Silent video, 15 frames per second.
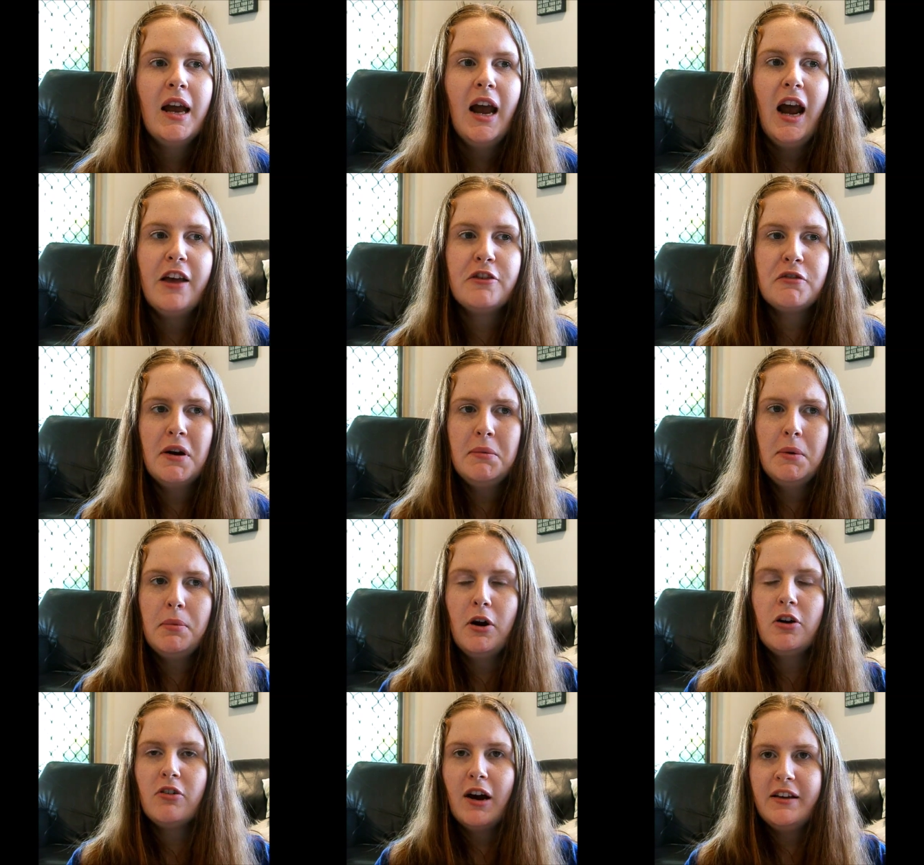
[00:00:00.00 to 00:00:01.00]
As treatment
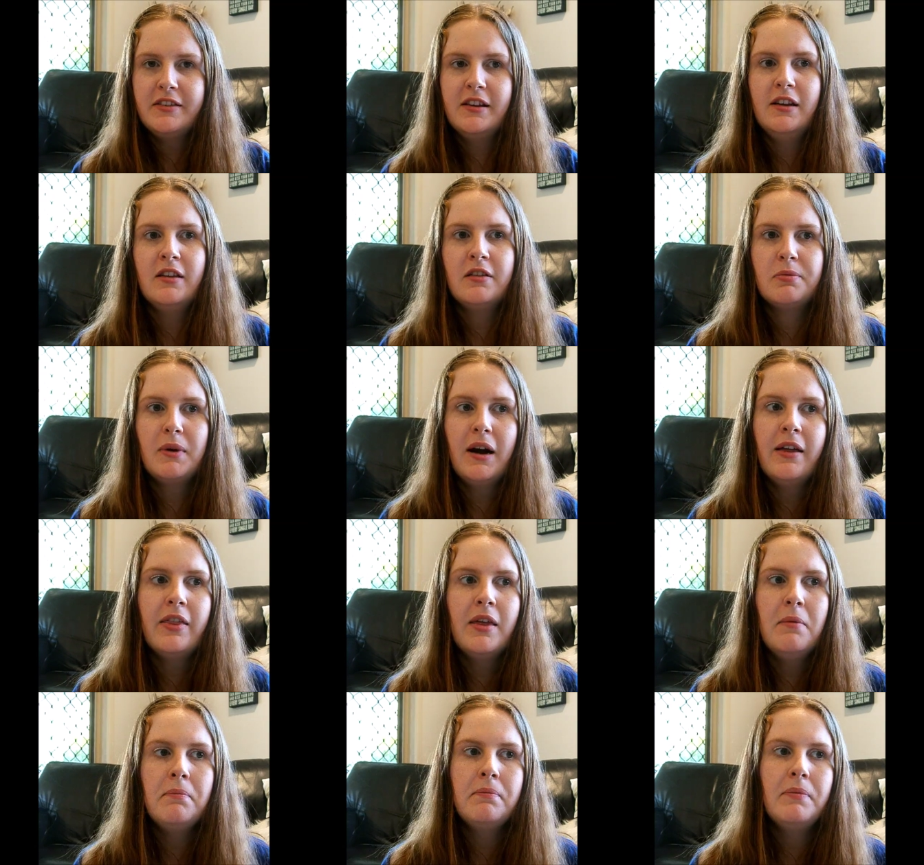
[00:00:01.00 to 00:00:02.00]
progresses, rather
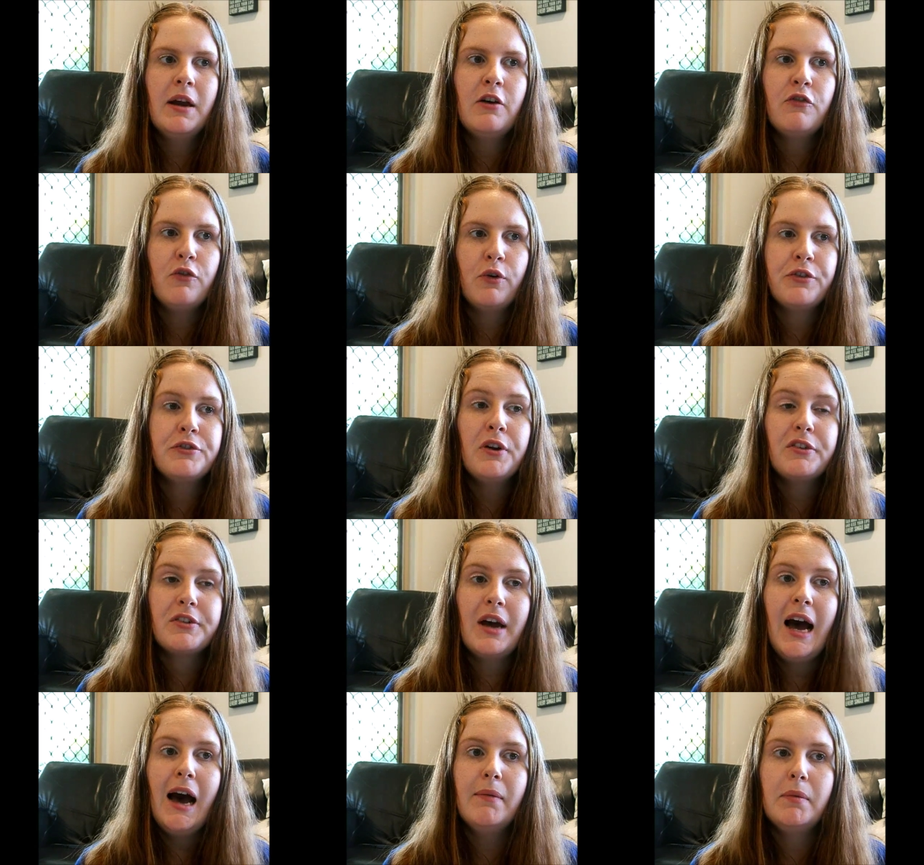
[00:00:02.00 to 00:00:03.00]
than being forced not to
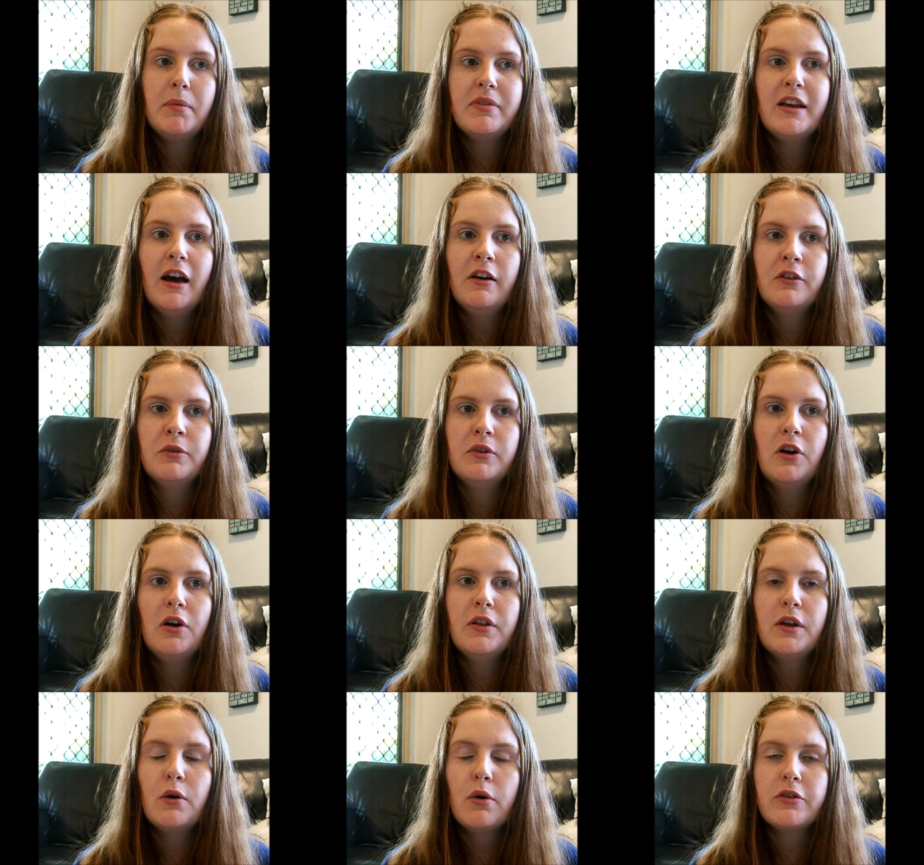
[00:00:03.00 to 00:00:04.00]
harm themselves, which
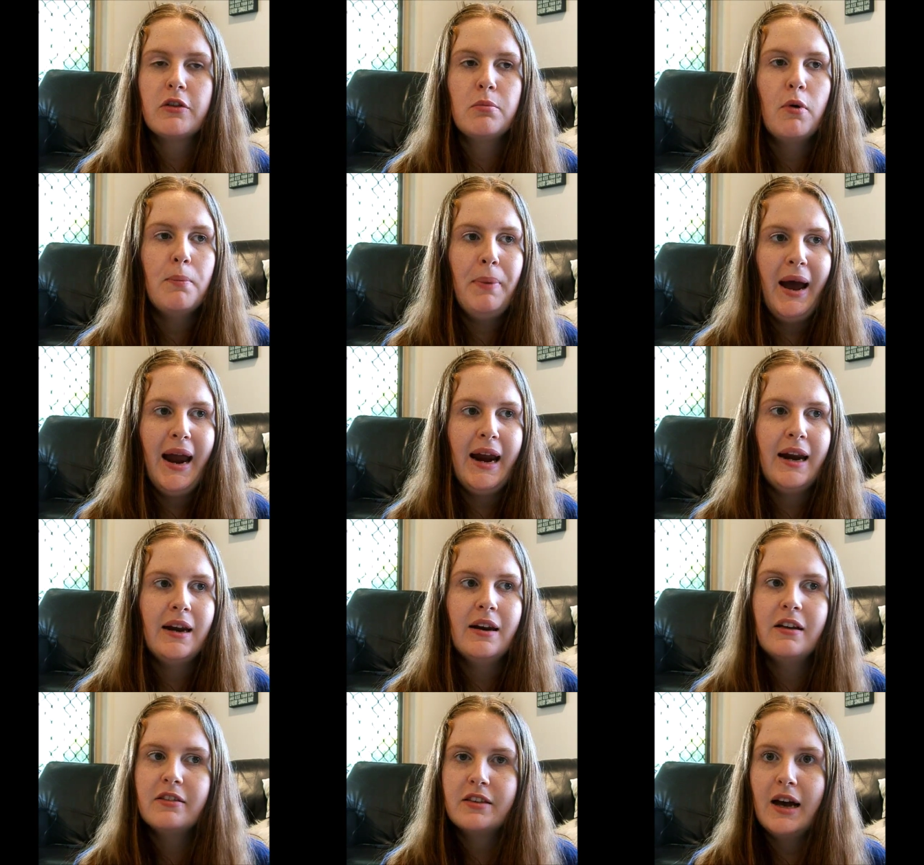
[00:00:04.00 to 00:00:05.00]
only causes more pain,
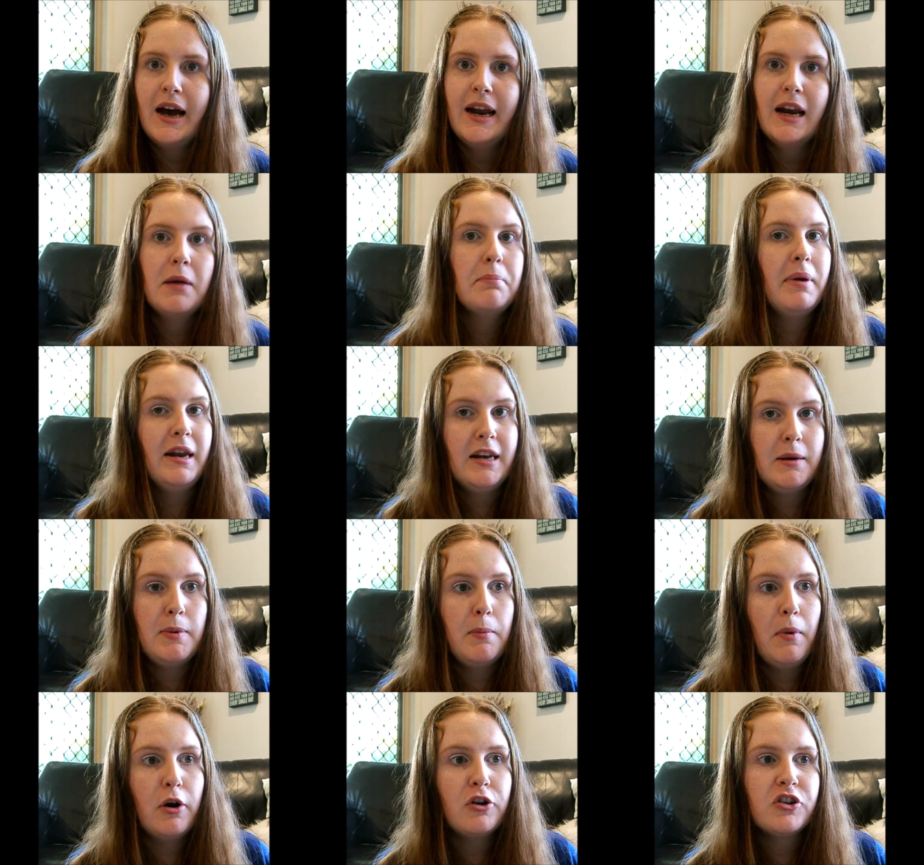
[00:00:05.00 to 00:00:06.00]
anxiety and pent-up
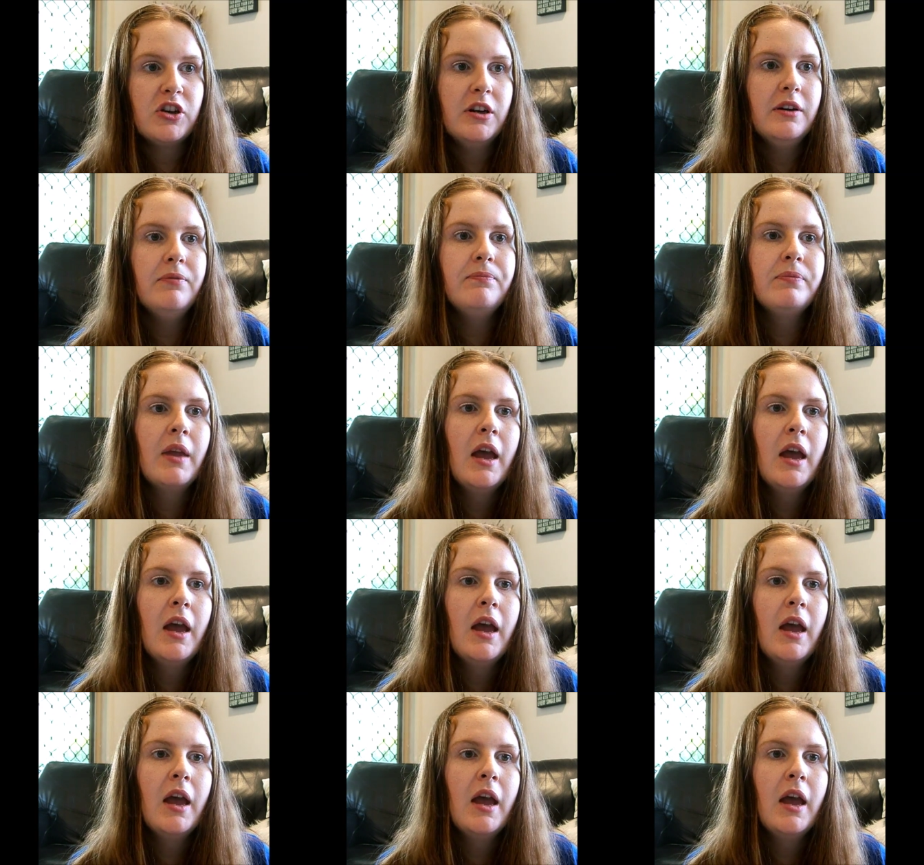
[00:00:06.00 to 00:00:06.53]
emotion,